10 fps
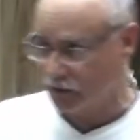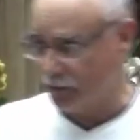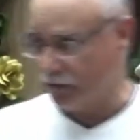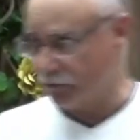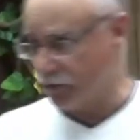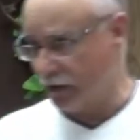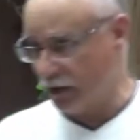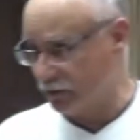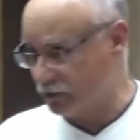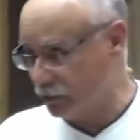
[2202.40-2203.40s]
to me for
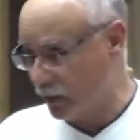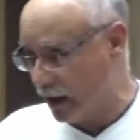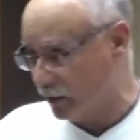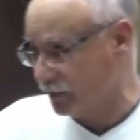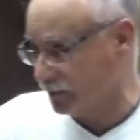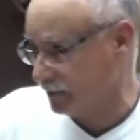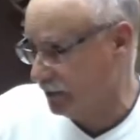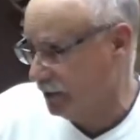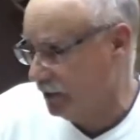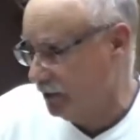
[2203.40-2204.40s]
another 2 hours.
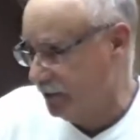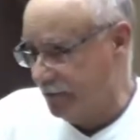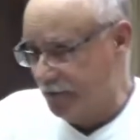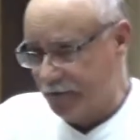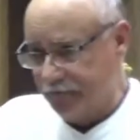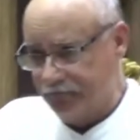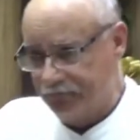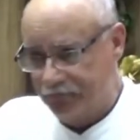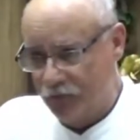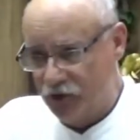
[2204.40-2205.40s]

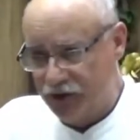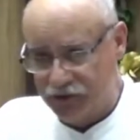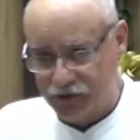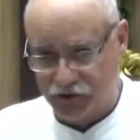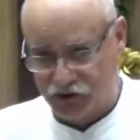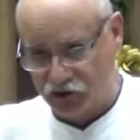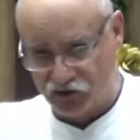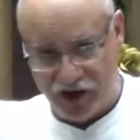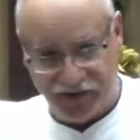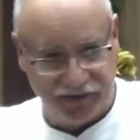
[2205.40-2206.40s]
Just
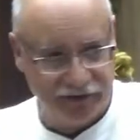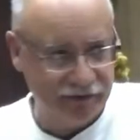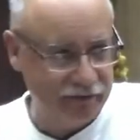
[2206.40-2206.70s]
straight.